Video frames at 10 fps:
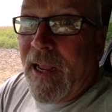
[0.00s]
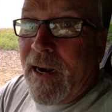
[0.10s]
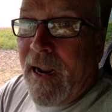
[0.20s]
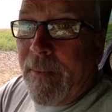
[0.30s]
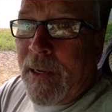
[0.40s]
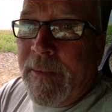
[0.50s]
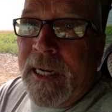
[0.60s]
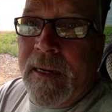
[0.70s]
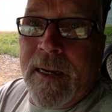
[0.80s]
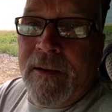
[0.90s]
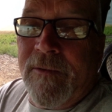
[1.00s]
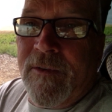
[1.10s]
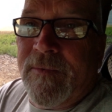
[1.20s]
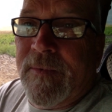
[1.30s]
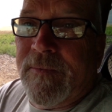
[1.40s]
had it happen to me.
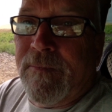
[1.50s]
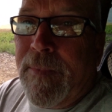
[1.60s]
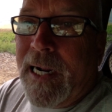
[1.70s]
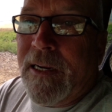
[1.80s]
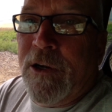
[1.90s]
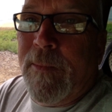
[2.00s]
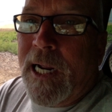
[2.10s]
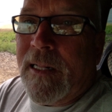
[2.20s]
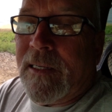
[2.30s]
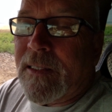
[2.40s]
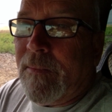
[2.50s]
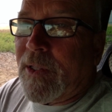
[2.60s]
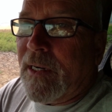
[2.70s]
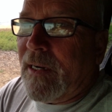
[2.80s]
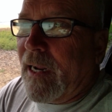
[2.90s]
Buy a new model of
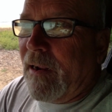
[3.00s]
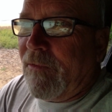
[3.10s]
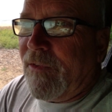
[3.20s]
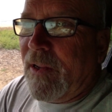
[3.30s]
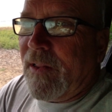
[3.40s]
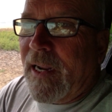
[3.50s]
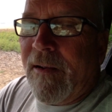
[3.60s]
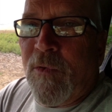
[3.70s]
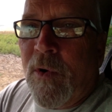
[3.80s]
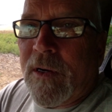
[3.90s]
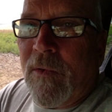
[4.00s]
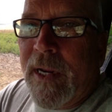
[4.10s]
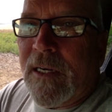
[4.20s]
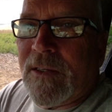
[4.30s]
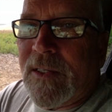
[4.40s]
something and they haven't worked the
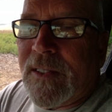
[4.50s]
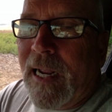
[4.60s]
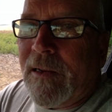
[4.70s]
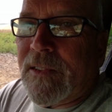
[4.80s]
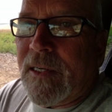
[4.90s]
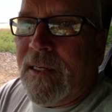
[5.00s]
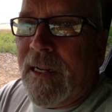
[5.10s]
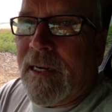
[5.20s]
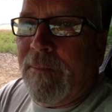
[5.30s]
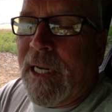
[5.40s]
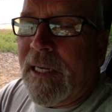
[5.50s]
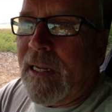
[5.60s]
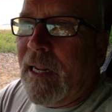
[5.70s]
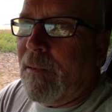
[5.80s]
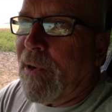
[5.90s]
weaknesses out, so you end up being the
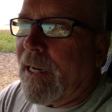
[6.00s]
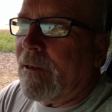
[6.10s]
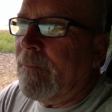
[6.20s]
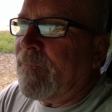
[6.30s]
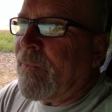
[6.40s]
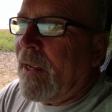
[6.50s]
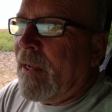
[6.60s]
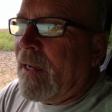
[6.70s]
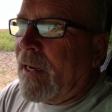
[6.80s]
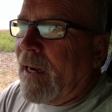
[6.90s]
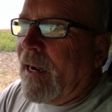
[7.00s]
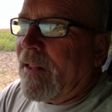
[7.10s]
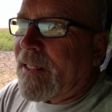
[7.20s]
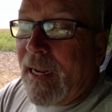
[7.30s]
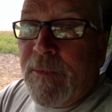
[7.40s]
guinea pig.
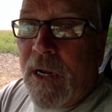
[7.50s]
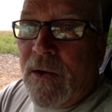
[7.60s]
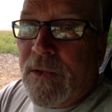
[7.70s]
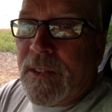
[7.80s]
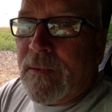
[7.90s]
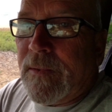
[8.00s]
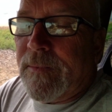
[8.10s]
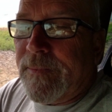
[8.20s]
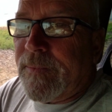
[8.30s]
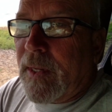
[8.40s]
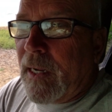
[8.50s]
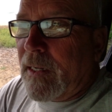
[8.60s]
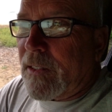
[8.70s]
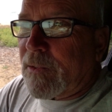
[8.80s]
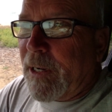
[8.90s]
The same goes,
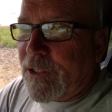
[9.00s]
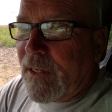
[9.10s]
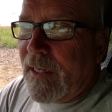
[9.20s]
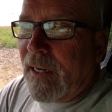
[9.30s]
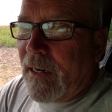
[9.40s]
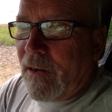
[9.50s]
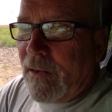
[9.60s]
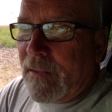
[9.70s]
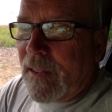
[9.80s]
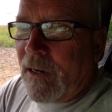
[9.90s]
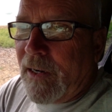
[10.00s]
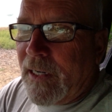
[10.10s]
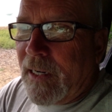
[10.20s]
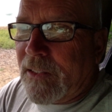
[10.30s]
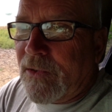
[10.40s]
especially in our
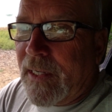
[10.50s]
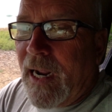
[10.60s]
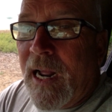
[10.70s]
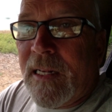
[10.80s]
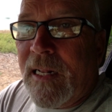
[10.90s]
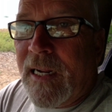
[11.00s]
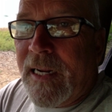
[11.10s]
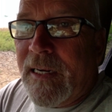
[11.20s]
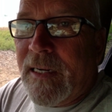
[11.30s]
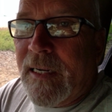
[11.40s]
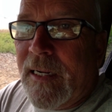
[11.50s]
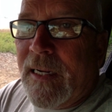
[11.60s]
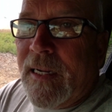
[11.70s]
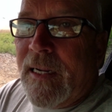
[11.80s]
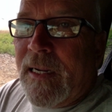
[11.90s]
industry online,
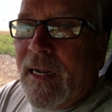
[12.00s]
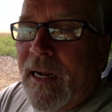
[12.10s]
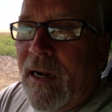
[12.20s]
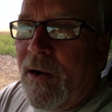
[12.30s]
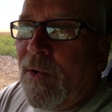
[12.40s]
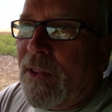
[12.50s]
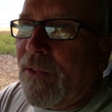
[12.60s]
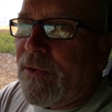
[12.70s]
with